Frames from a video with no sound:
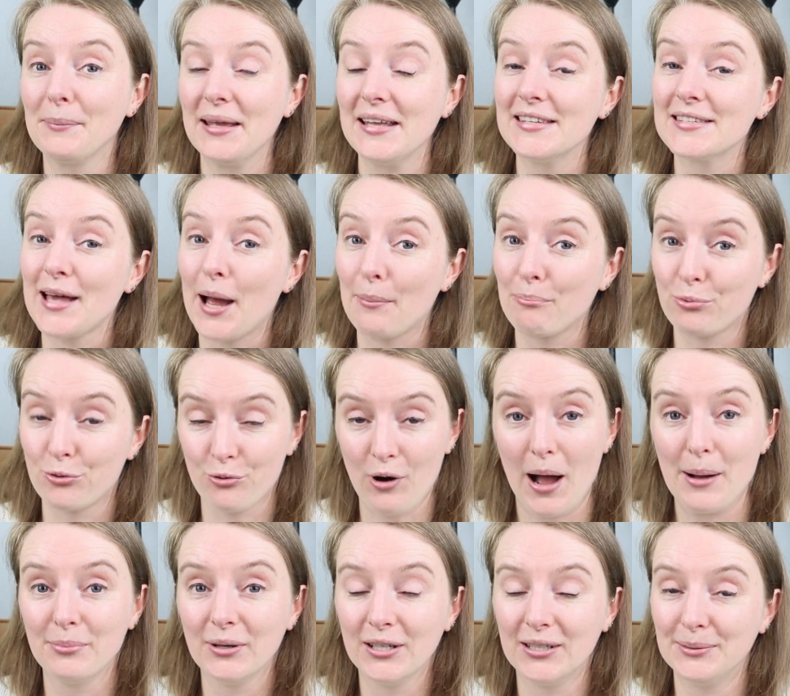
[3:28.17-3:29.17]
means a
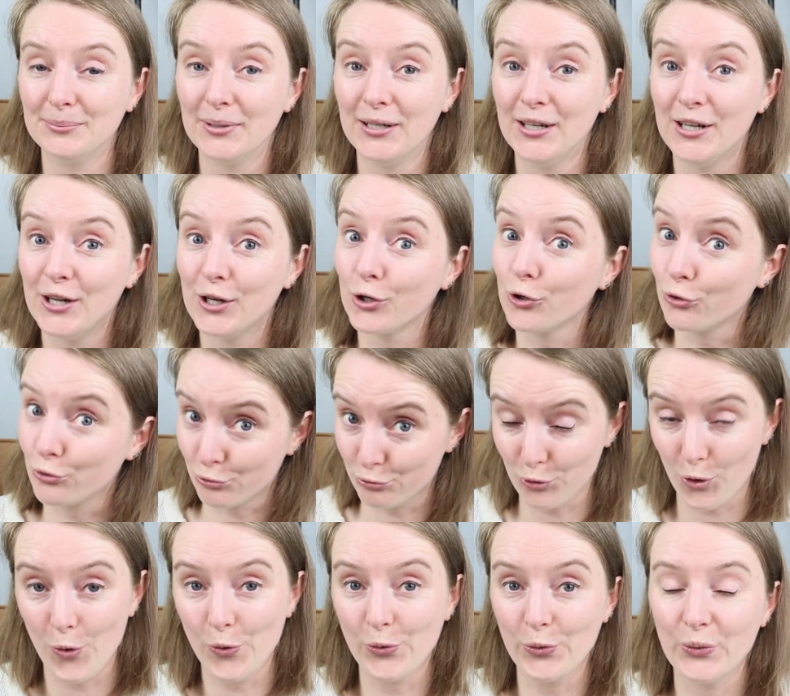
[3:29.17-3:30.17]
problem
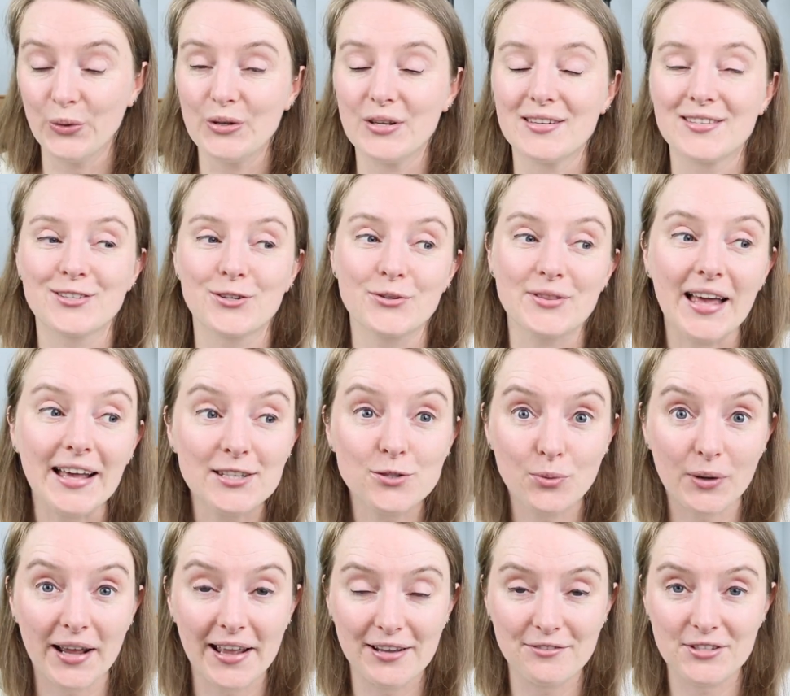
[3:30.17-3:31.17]
grows. So that's
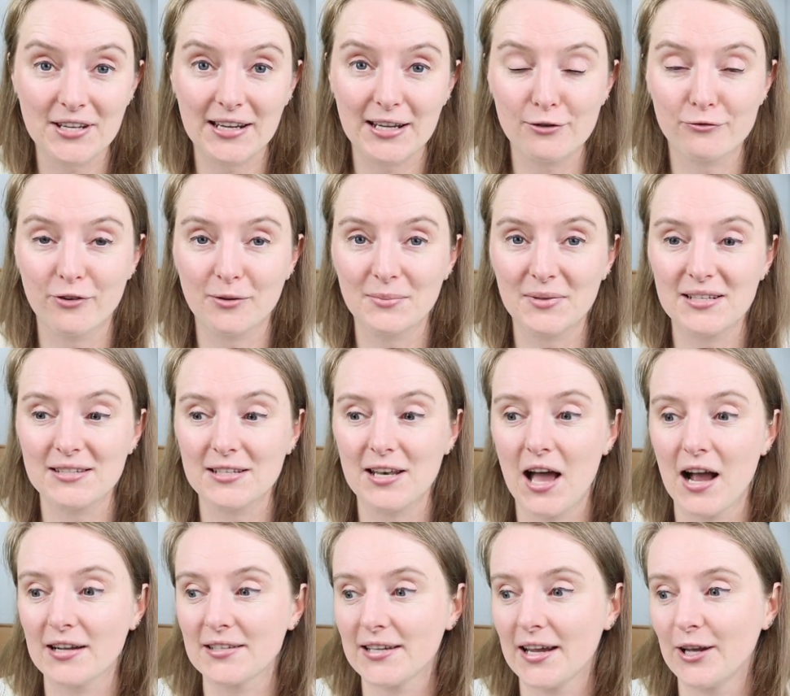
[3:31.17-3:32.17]
what I have taken from this
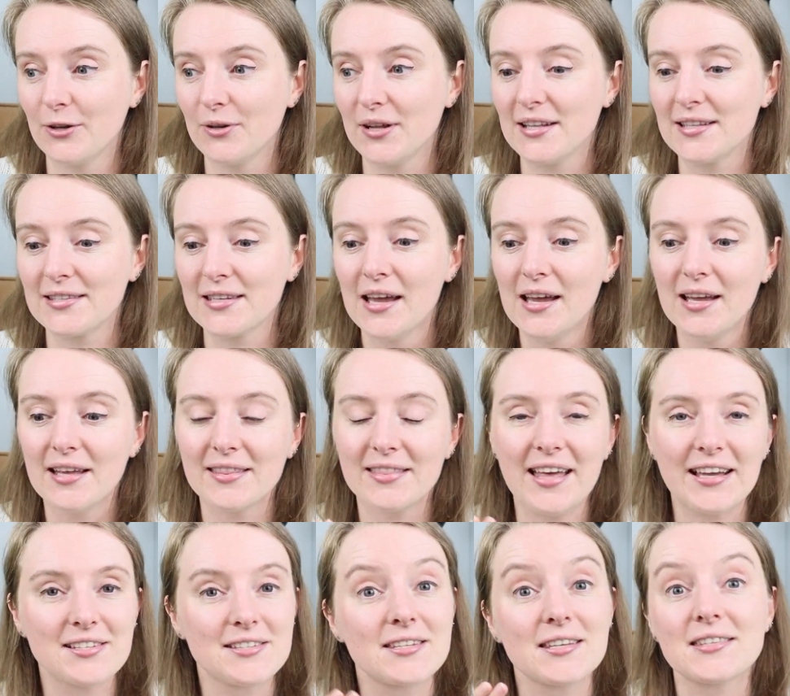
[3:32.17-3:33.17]
lockdown. It's
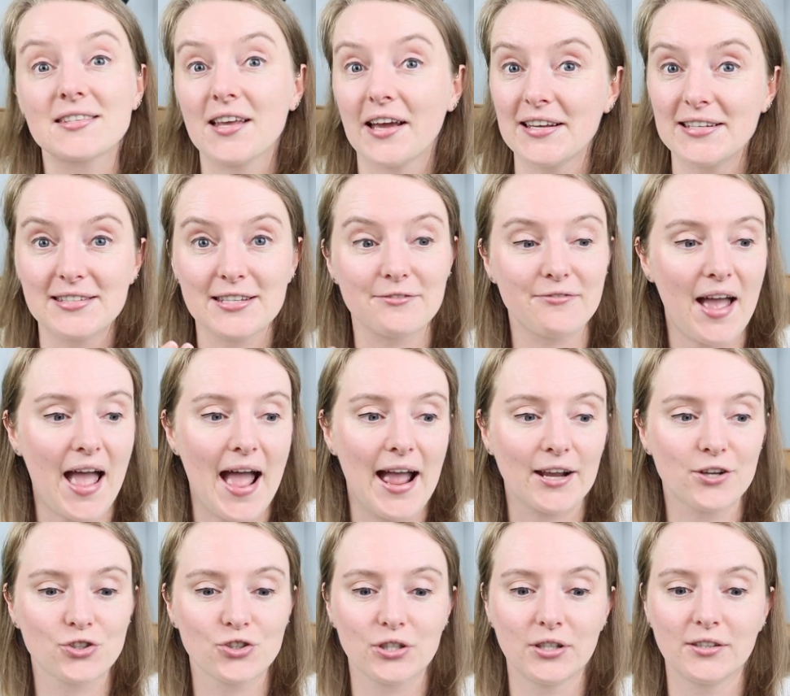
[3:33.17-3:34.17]
that decisive
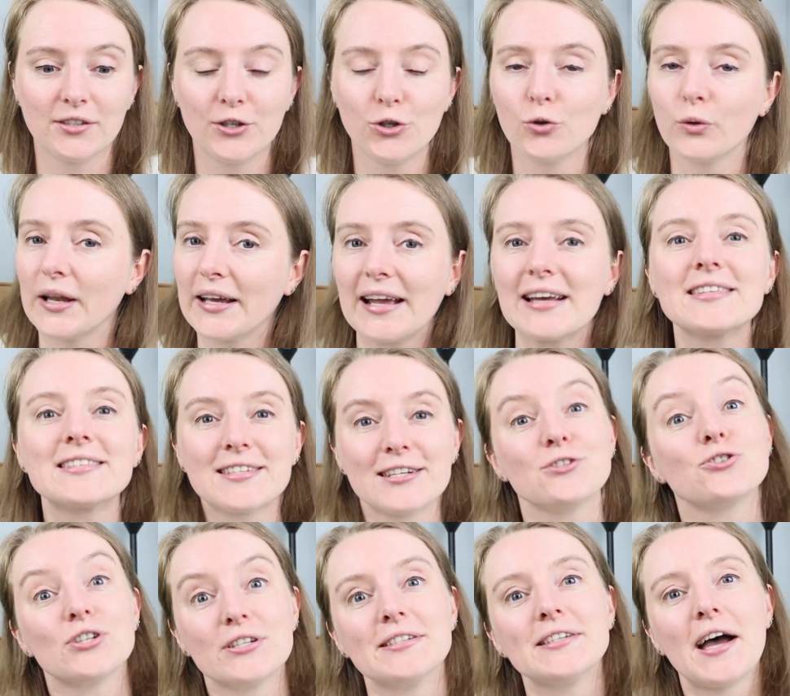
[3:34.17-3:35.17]
action, you know, like a
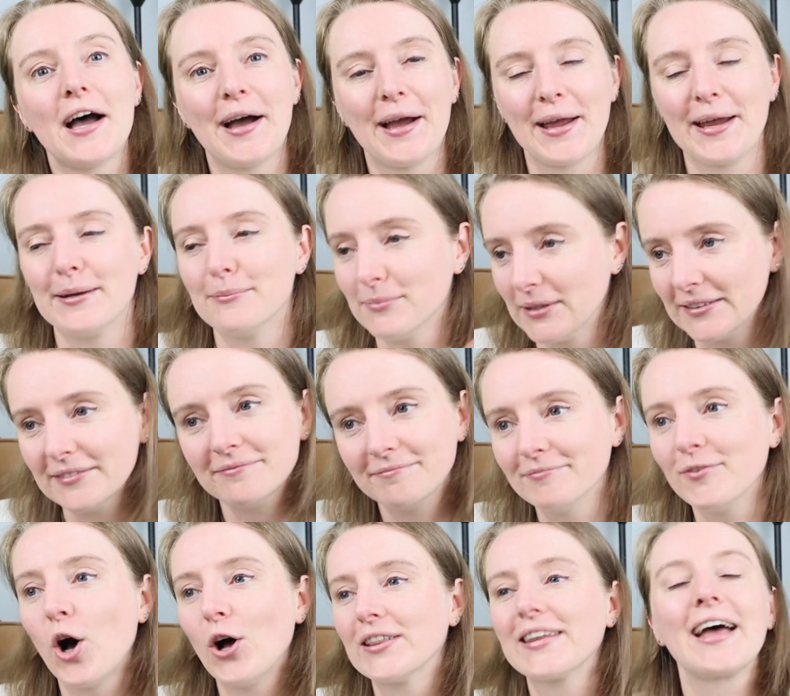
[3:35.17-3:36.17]
stitch in time and
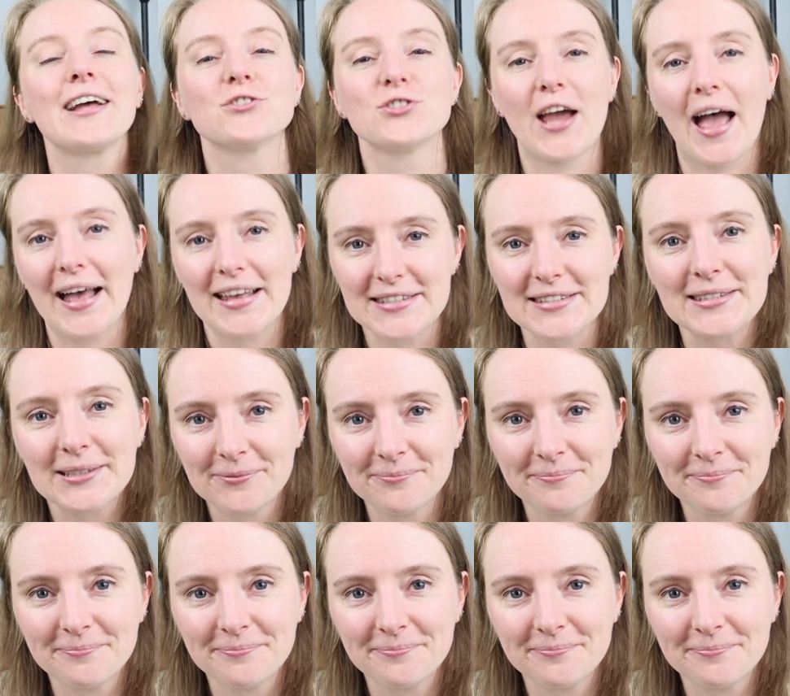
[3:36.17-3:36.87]
all that jazz.